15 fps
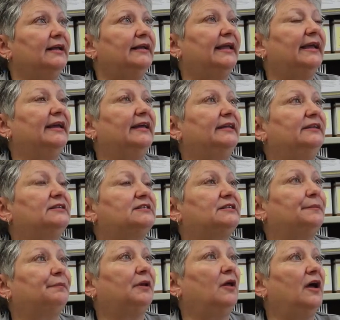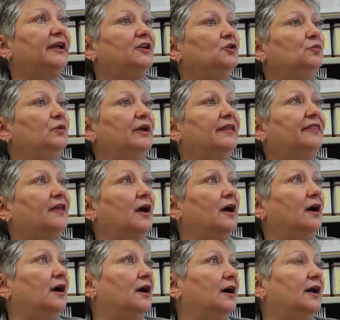can supply you with
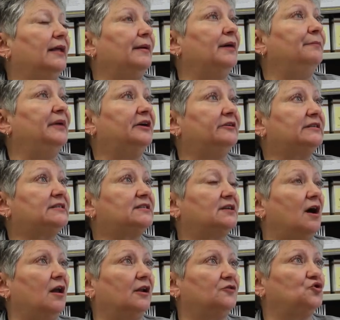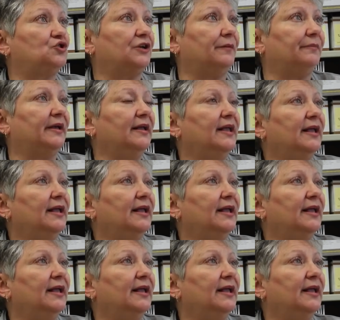uh, a merit scholarship.